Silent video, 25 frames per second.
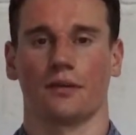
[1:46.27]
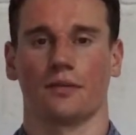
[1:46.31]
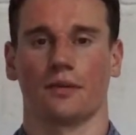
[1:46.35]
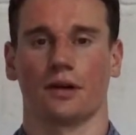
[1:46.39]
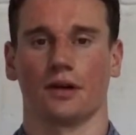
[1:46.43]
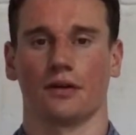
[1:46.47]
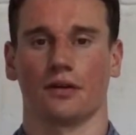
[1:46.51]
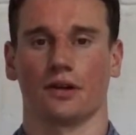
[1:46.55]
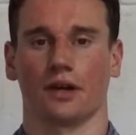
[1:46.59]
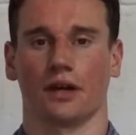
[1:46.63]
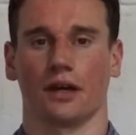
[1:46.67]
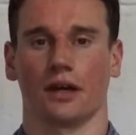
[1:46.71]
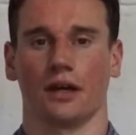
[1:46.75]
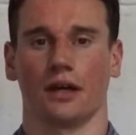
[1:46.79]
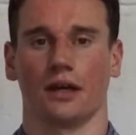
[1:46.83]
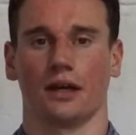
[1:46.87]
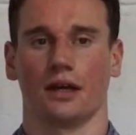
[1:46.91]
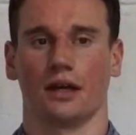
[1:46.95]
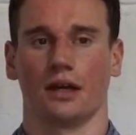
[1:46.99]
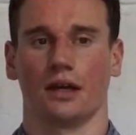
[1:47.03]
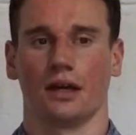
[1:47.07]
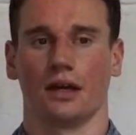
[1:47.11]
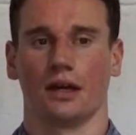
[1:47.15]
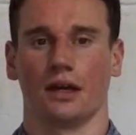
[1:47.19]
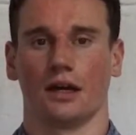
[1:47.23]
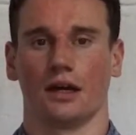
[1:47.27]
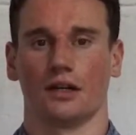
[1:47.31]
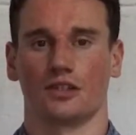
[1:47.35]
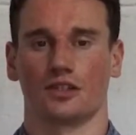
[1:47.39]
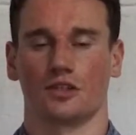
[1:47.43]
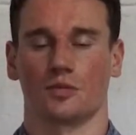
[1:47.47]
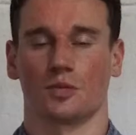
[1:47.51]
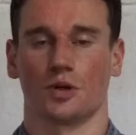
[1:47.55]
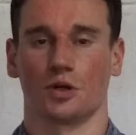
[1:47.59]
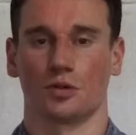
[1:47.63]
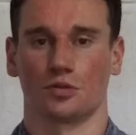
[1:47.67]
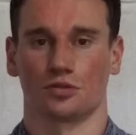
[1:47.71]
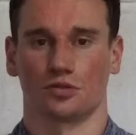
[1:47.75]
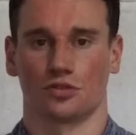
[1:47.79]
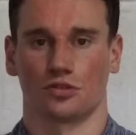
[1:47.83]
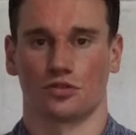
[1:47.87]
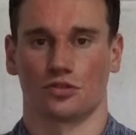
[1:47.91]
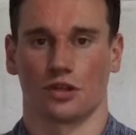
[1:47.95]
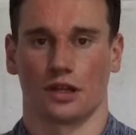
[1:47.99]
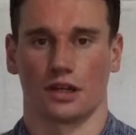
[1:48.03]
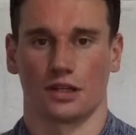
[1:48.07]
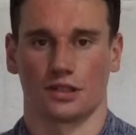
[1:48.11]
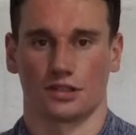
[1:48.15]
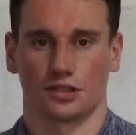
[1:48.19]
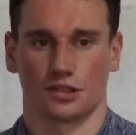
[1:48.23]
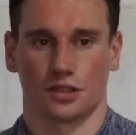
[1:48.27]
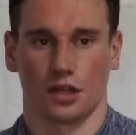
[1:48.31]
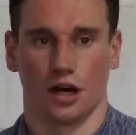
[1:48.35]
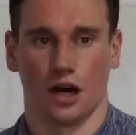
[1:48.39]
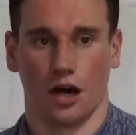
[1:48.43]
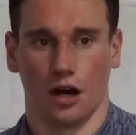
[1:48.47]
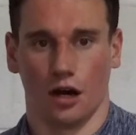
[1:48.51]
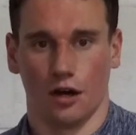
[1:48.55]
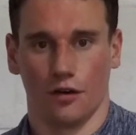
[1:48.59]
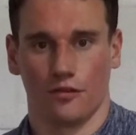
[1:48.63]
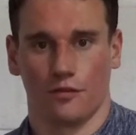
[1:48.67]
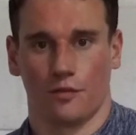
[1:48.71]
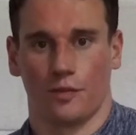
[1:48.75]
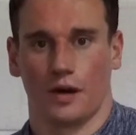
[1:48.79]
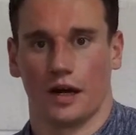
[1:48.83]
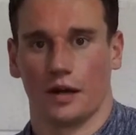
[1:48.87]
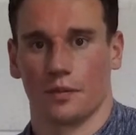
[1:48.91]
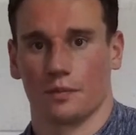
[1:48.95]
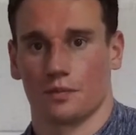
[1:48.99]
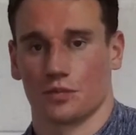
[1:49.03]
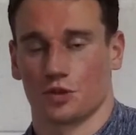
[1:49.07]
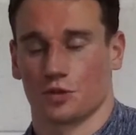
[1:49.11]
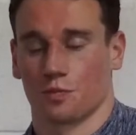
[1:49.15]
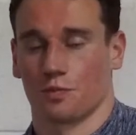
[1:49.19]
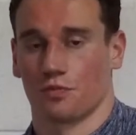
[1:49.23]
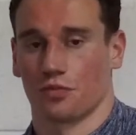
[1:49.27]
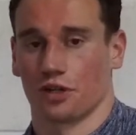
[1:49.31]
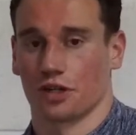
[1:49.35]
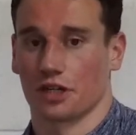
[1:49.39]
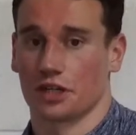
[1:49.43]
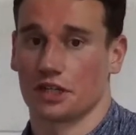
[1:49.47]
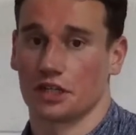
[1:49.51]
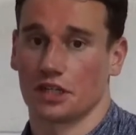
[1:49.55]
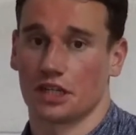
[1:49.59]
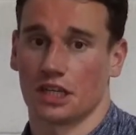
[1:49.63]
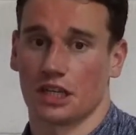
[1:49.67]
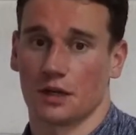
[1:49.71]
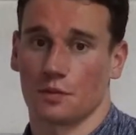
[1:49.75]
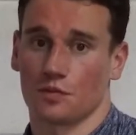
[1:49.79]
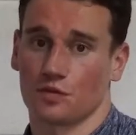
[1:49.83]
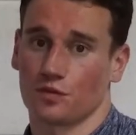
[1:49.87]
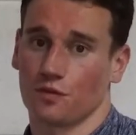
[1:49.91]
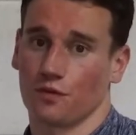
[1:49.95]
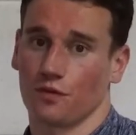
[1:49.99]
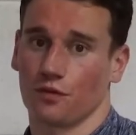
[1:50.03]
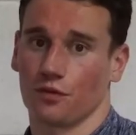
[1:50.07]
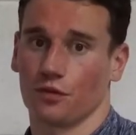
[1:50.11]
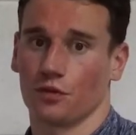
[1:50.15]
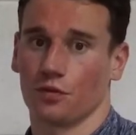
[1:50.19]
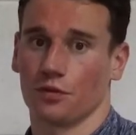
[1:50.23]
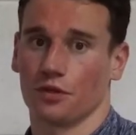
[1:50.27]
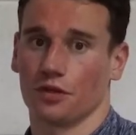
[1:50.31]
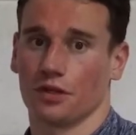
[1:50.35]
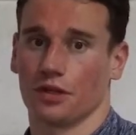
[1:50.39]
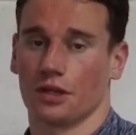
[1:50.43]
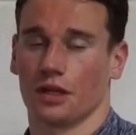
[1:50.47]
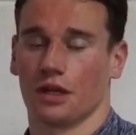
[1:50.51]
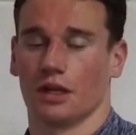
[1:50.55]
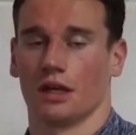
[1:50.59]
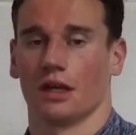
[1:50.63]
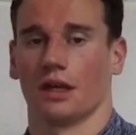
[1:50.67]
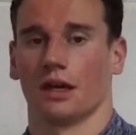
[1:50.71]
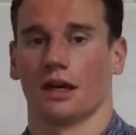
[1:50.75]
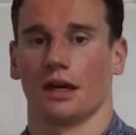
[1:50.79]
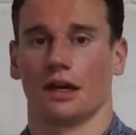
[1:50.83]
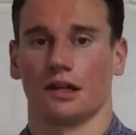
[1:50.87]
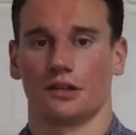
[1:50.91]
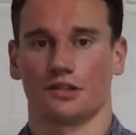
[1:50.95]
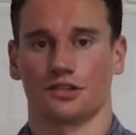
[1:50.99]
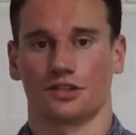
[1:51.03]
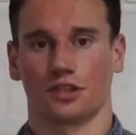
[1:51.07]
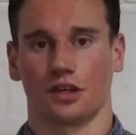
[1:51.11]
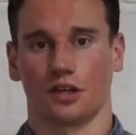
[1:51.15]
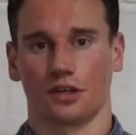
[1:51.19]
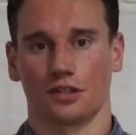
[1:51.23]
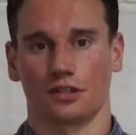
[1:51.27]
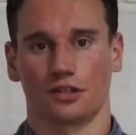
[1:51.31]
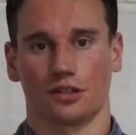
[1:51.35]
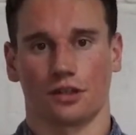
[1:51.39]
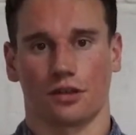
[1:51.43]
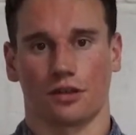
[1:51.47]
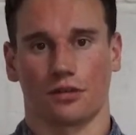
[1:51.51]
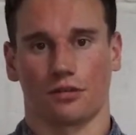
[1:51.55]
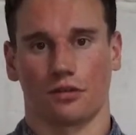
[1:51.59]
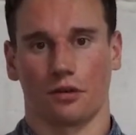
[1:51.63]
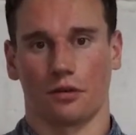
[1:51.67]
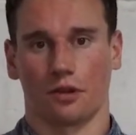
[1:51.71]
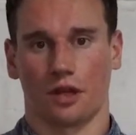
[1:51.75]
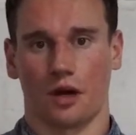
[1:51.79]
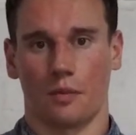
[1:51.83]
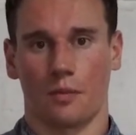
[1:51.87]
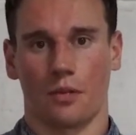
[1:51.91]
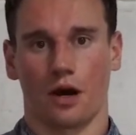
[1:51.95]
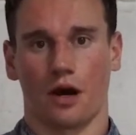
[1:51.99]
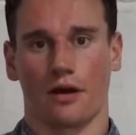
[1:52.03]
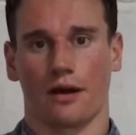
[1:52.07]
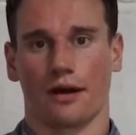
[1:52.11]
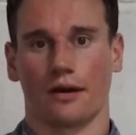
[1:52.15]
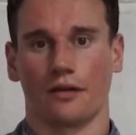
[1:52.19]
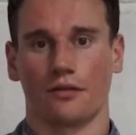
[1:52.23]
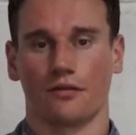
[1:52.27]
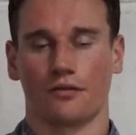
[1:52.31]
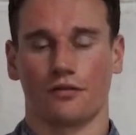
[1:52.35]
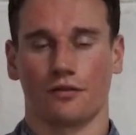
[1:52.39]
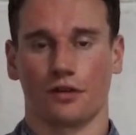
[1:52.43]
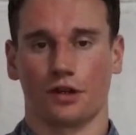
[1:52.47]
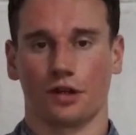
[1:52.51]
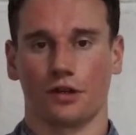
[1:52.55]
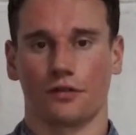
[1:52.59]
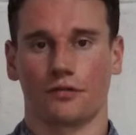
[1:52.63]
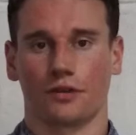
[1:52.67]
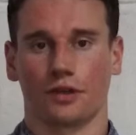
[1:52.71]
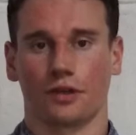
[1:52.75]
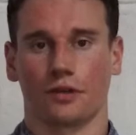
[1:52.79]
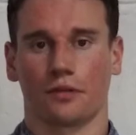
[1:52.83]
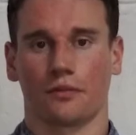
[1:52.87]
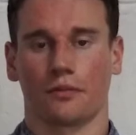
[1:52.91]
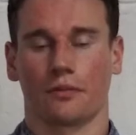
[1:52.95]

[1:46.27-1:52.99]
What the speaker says: Okay, as opposed to trying to start off by bringing your hips forward and starting to throw that bar out in front of you.